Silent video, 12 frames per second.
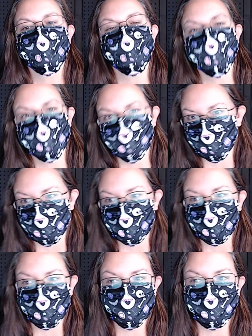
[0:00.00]
Either way,
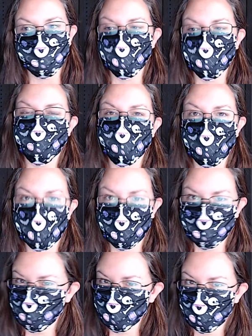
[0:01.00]
thank you for all
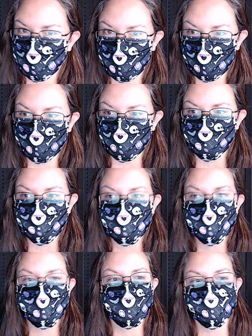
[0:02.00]
the support.
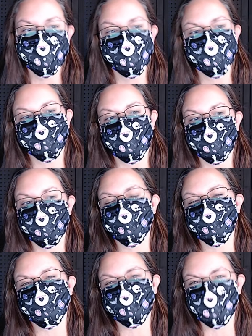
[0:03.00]
I look forward
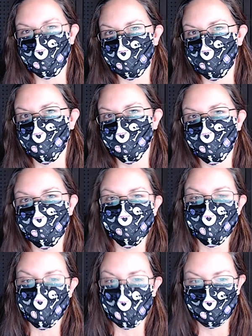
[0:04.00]
to chatting with you in the
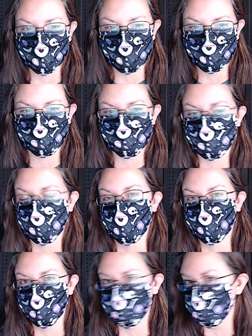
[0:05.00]
comments
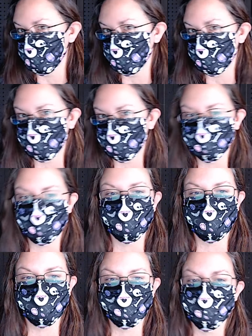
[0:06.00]
and maybe
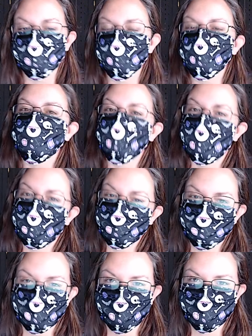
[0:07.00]
even in a live
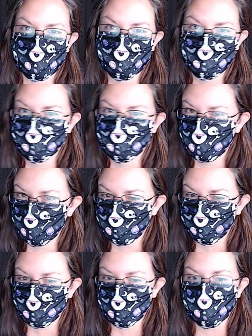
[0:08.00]
sometime in the
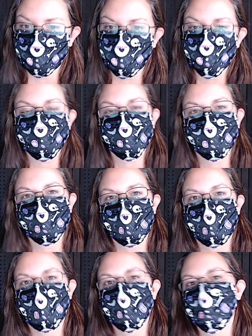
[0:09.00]
future.
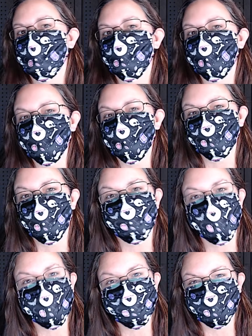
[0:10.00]
Please don't
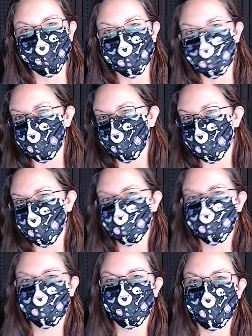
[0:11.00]
forget to like,
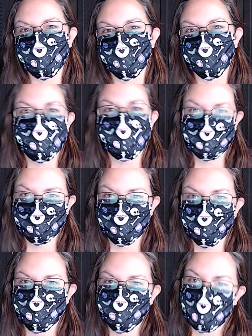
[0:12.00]
share, and
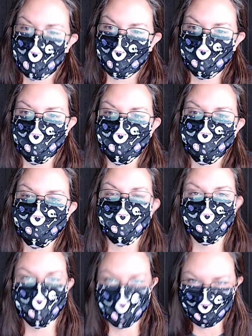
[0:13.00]
subscribe.
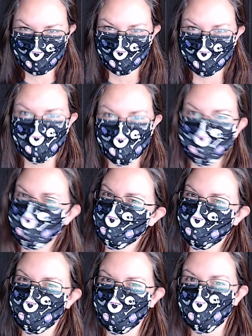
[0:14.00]
Much love and
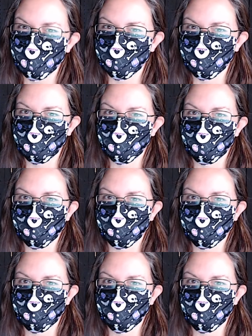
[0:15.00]
see you soon.